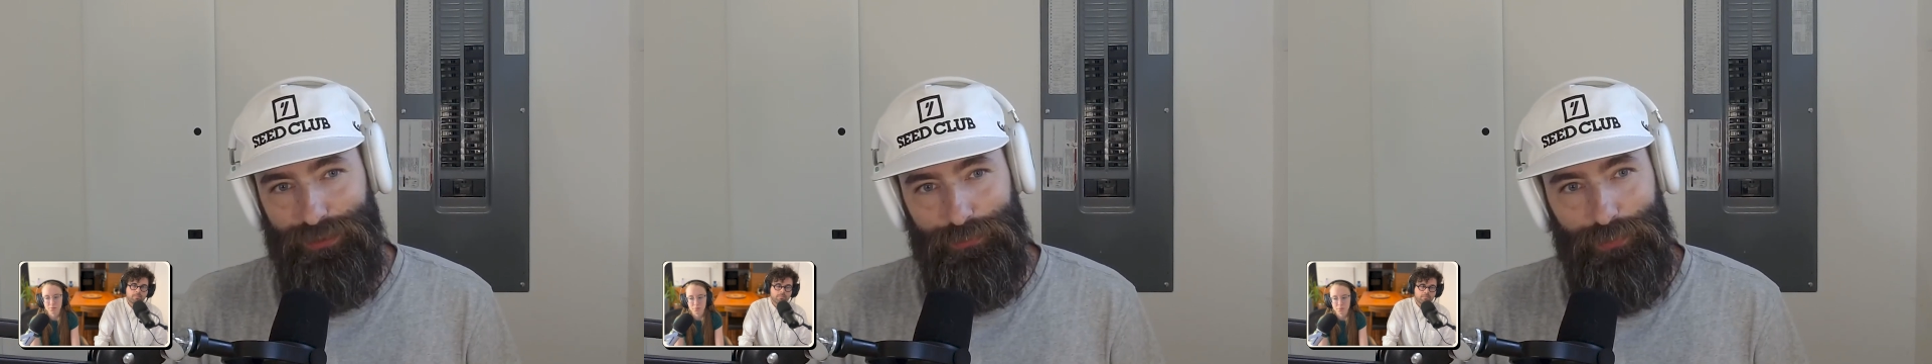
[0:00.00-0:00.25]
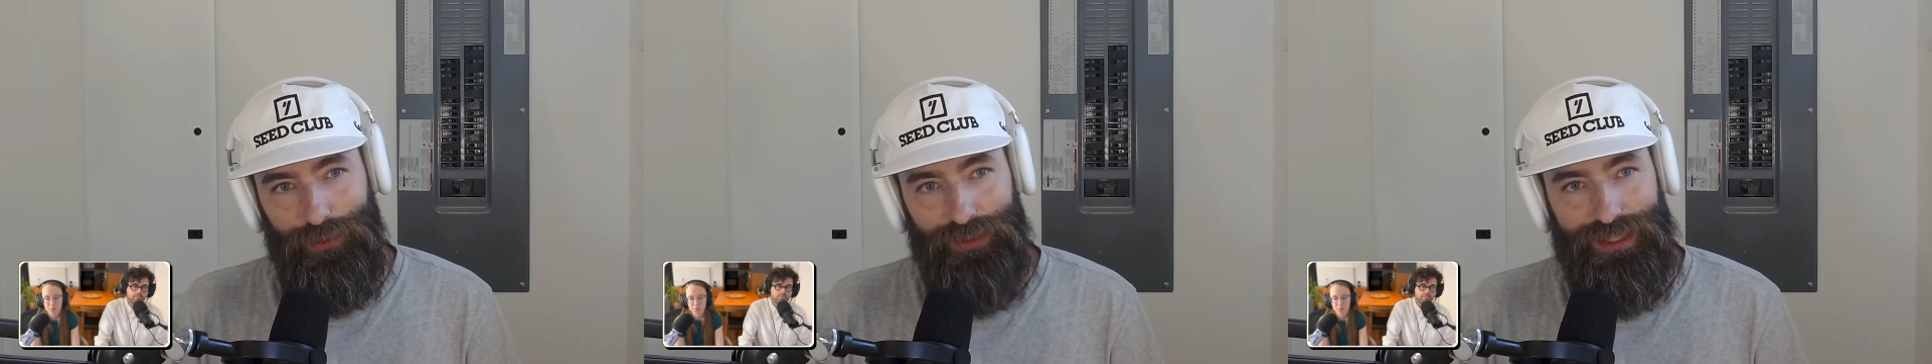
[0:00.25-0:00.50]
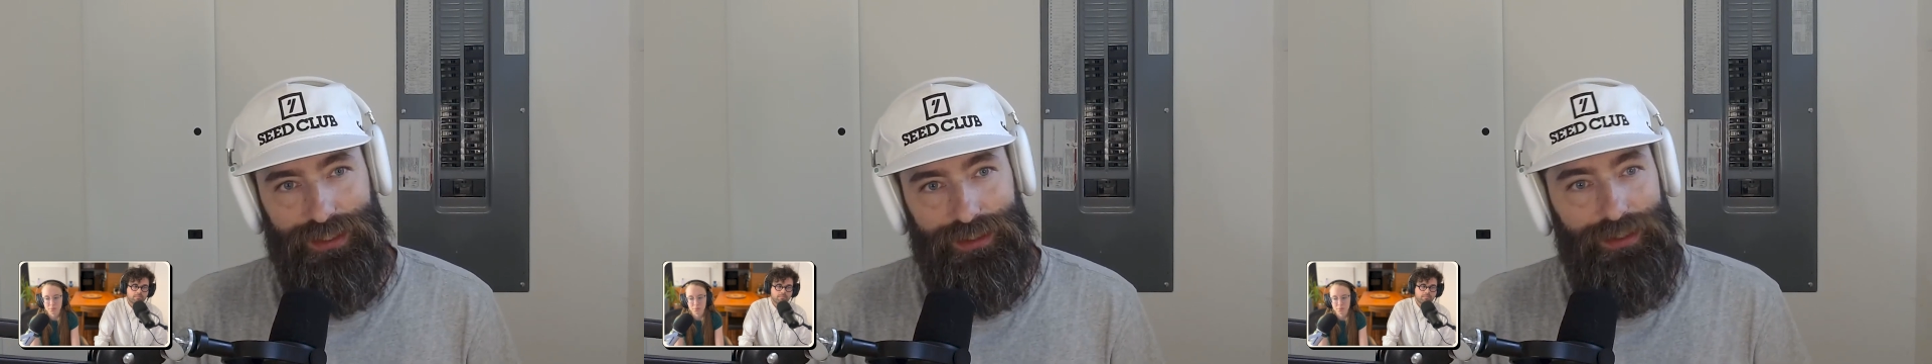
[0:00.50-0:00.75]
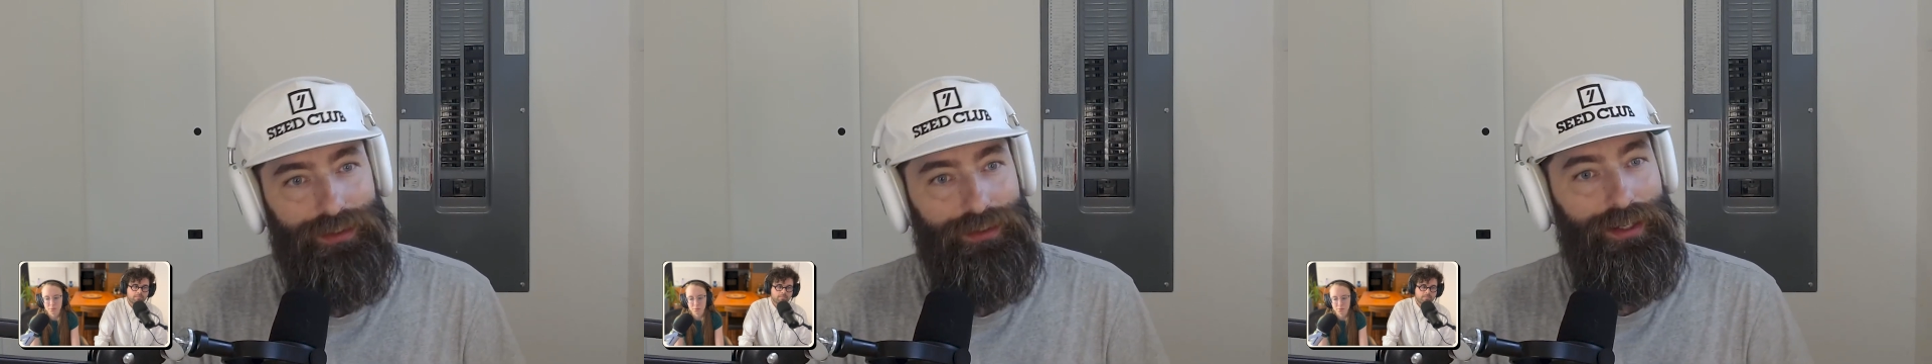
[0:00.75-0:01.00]
more recent
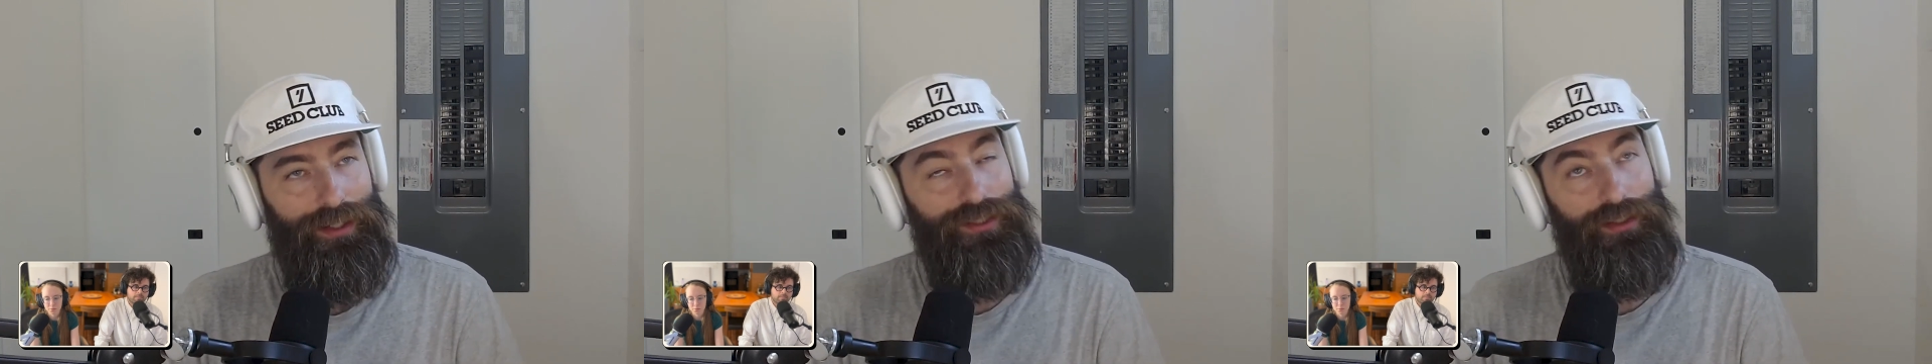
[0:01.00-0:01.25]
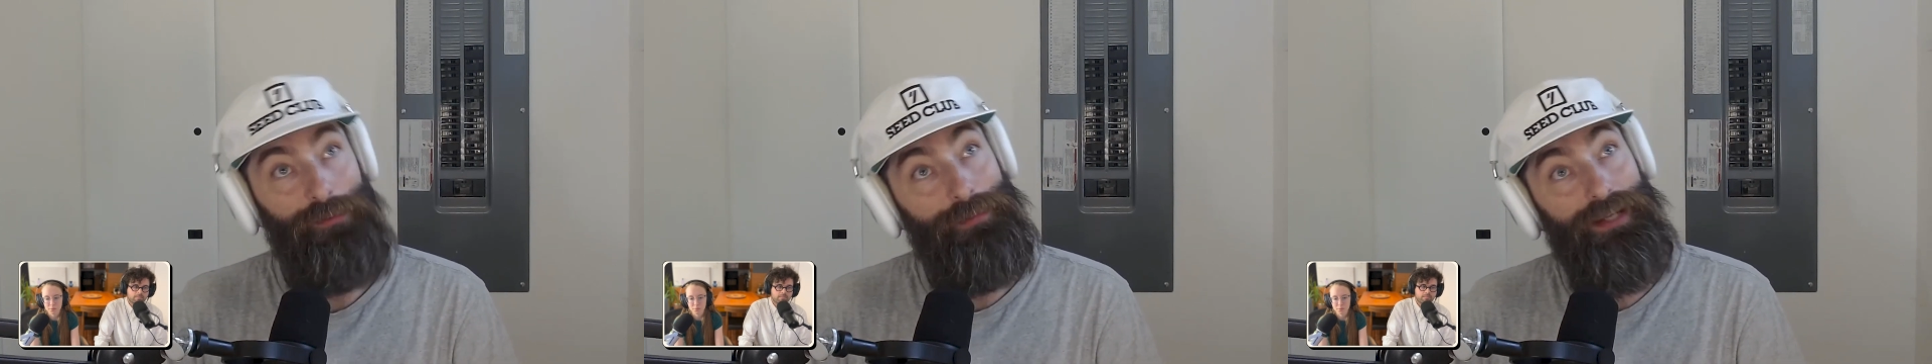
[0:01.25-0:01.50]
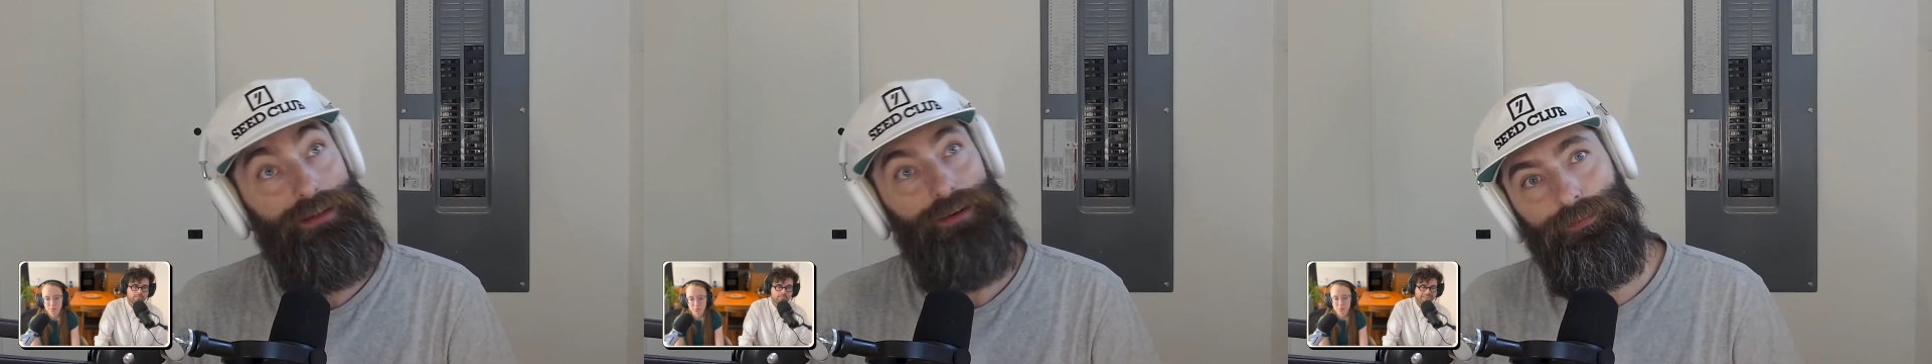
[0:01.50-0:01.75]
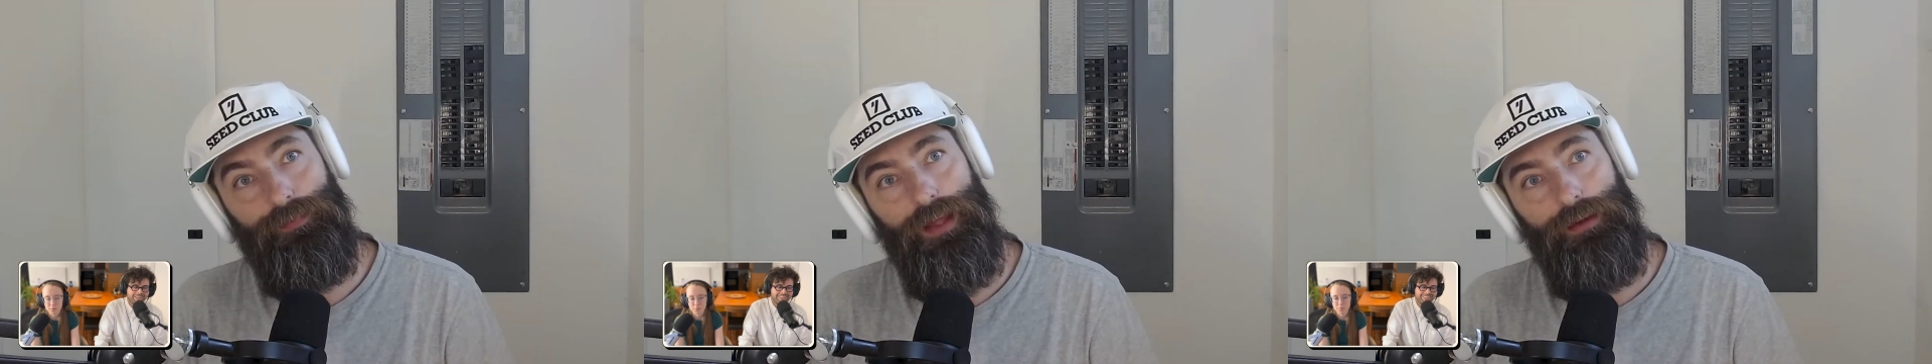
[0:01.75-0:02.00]
than I should admit.
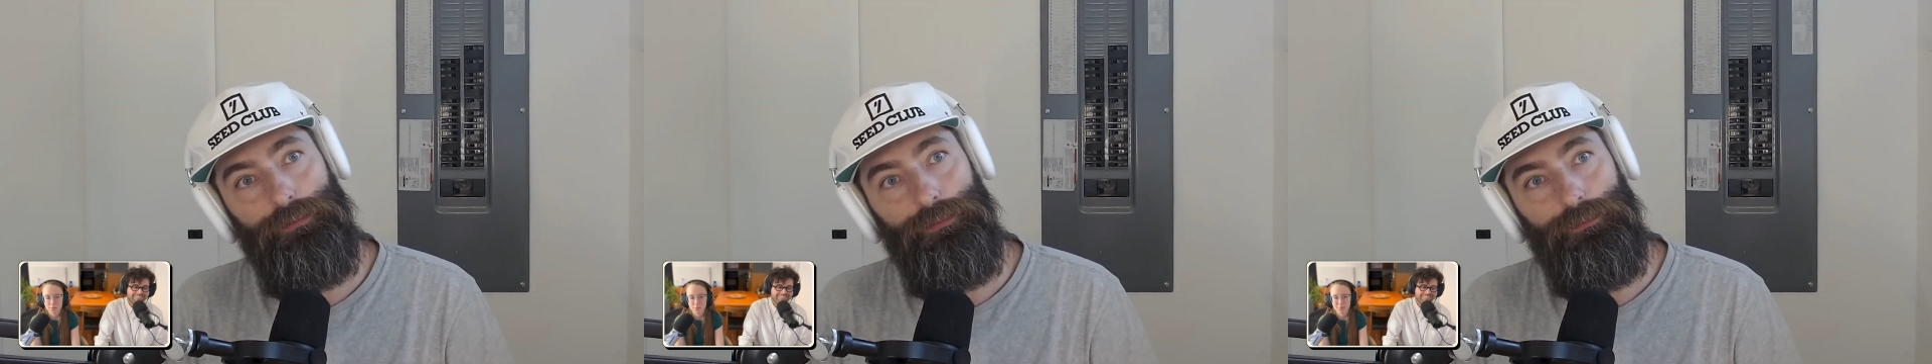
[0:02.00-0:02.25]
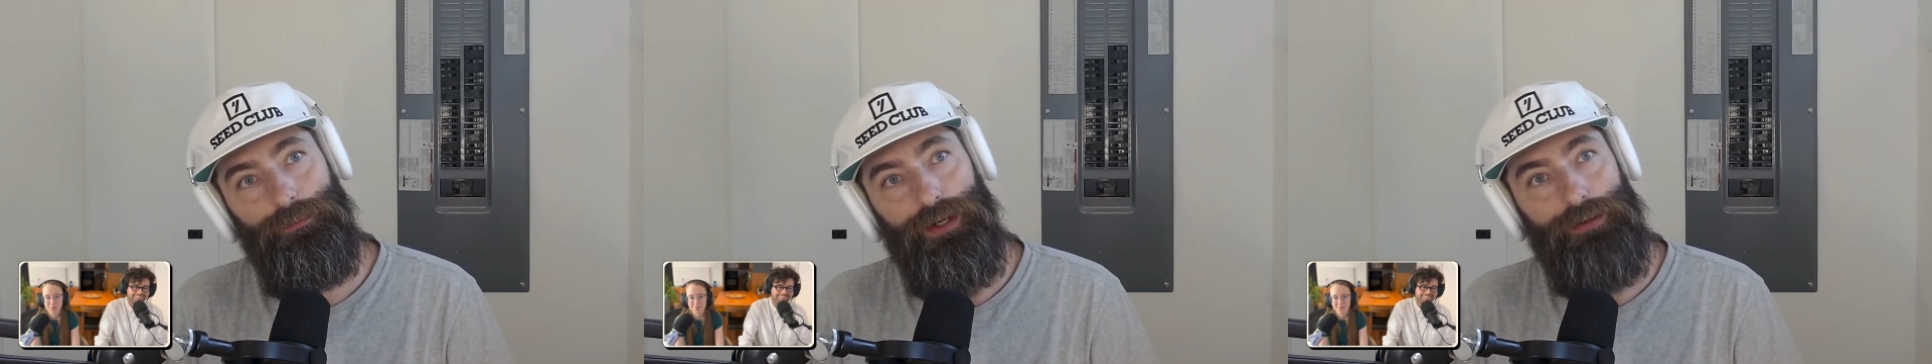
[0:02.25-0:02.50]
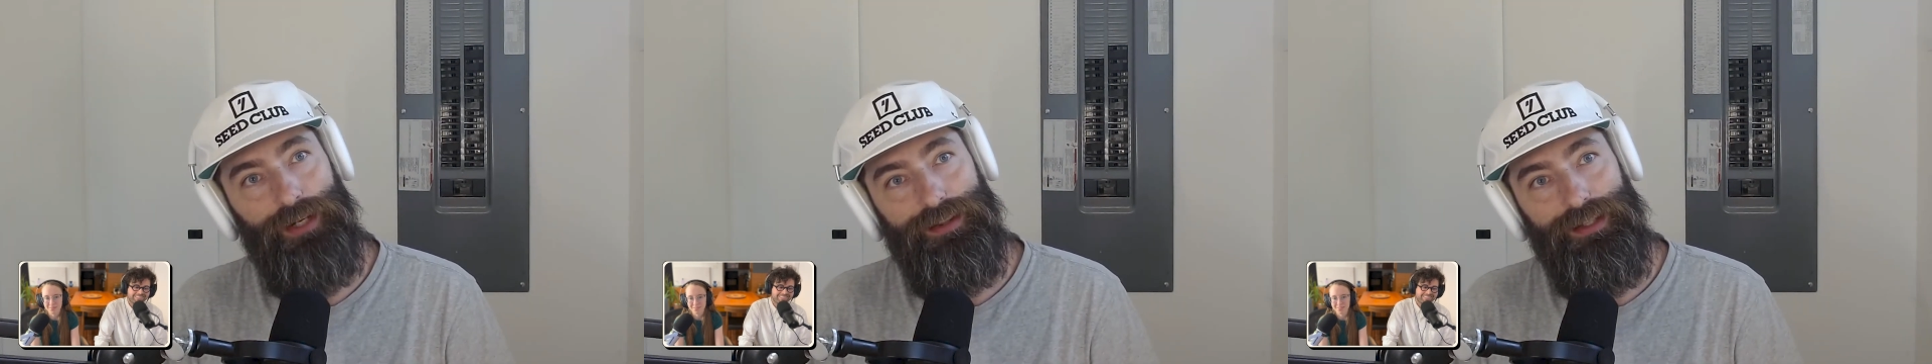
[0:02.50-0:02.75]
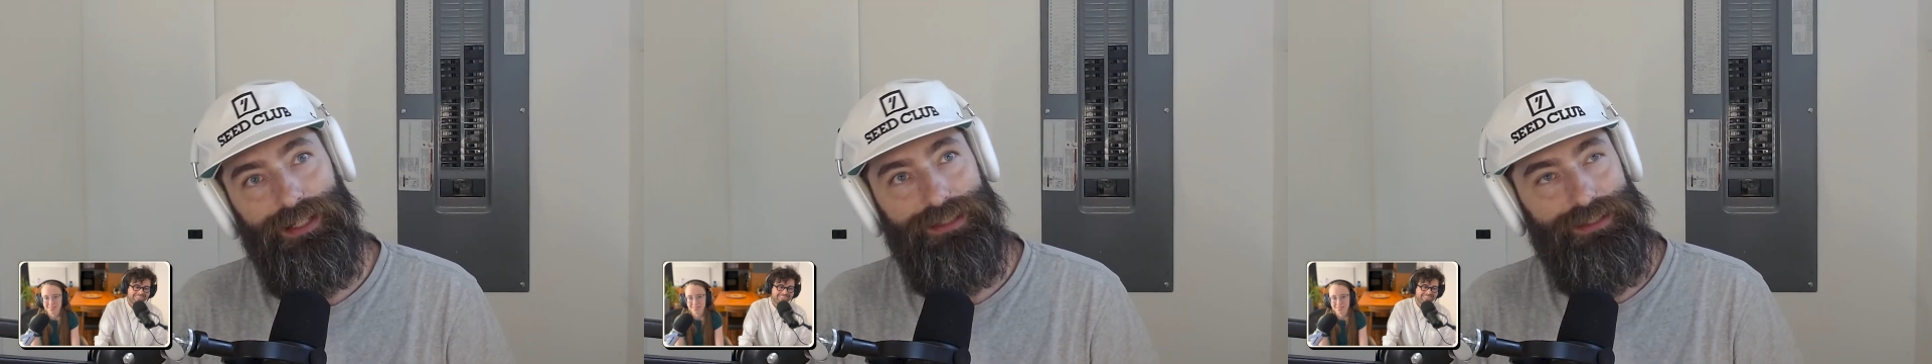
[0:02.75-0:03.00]
But I
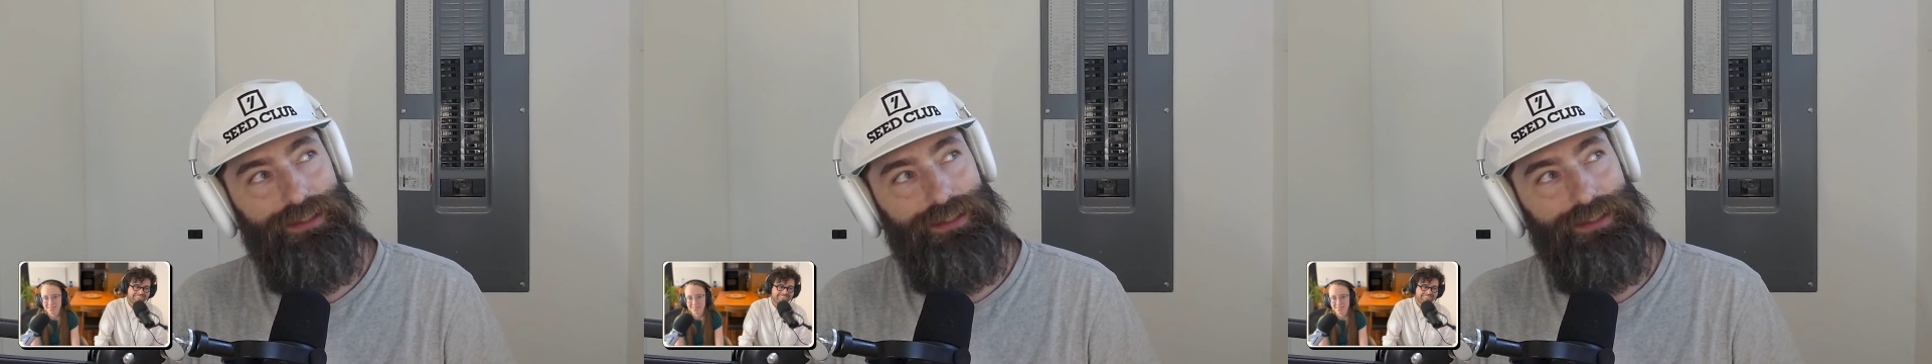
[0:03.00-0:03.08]
think that's